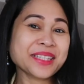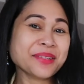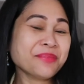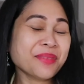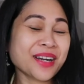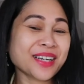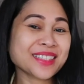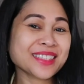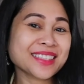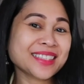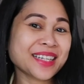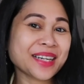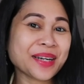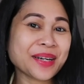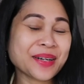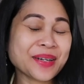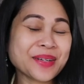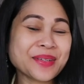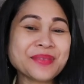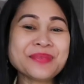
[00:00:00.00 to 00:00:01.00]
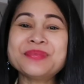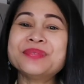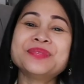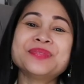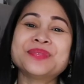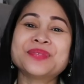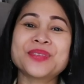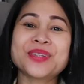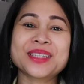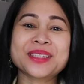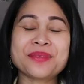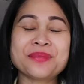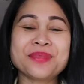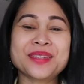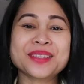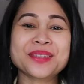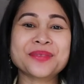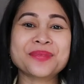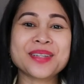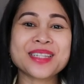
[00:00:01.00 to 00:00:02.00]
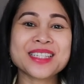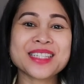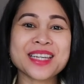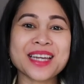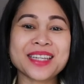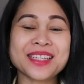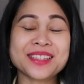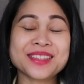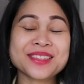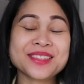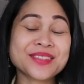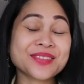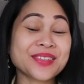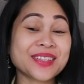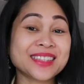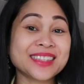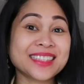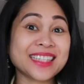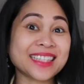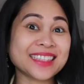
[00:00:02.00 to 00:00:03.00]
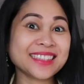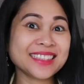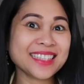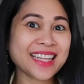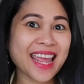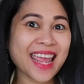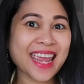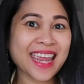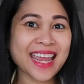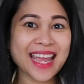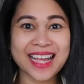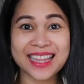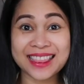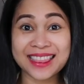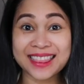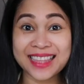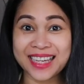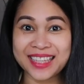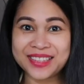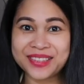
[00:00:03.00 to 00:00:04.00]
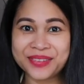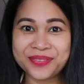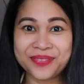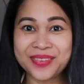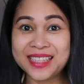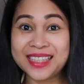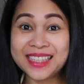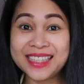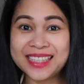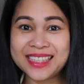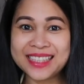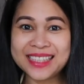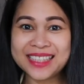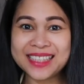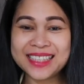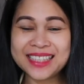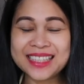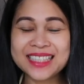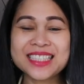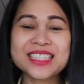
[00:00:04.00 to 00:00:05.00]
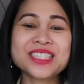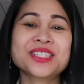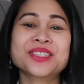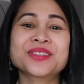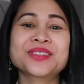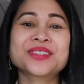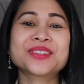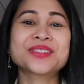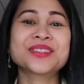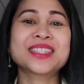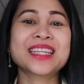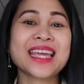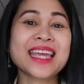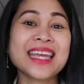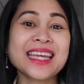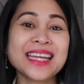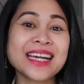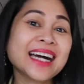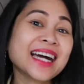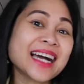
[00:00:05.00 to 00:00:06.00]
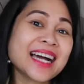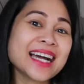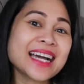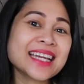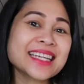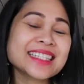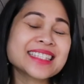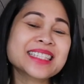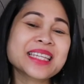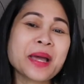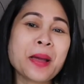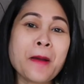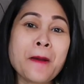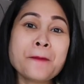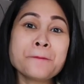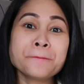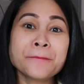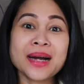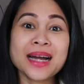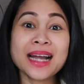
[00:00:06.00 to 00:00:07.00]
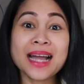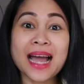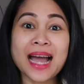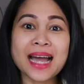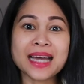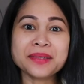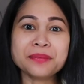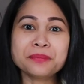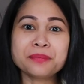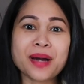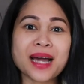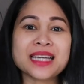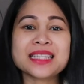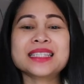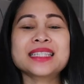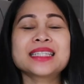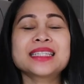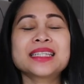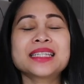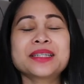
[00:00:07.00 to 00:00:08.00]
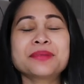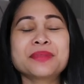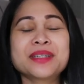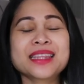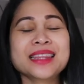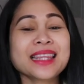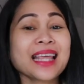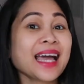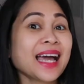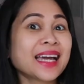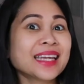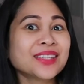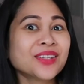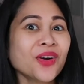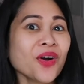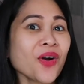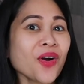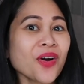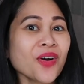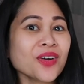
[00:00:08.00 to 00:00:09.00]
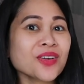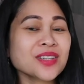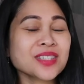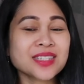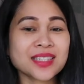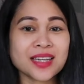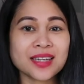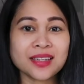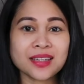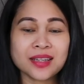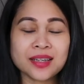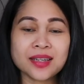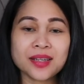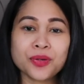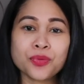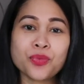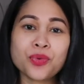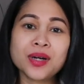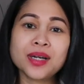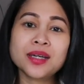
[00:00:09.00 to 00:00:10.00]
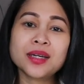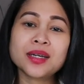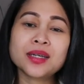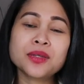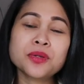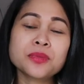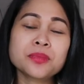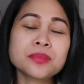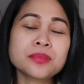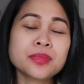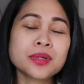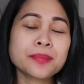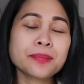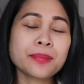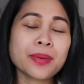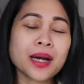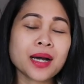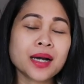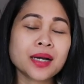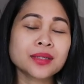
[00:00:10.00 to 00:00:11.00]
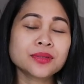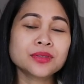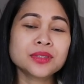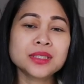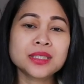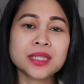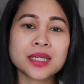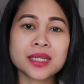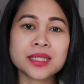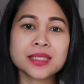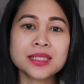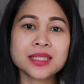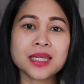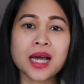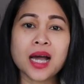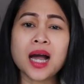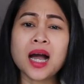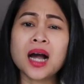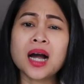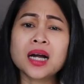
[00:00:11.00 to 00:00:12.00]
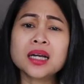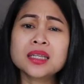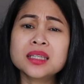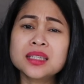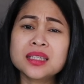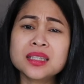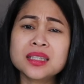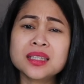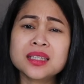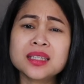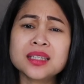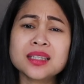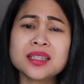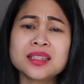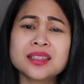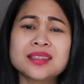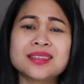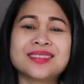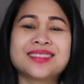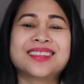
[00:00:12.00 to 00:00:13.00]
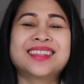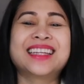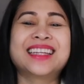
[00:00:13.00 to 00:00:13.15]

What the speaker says: Marz Drum! Welcome back to my channel. So, another day, another vlog. So, today, guys, mag-unboxing na naman tayo. Sana ay huwag kayong mapagod, guys, sa akin.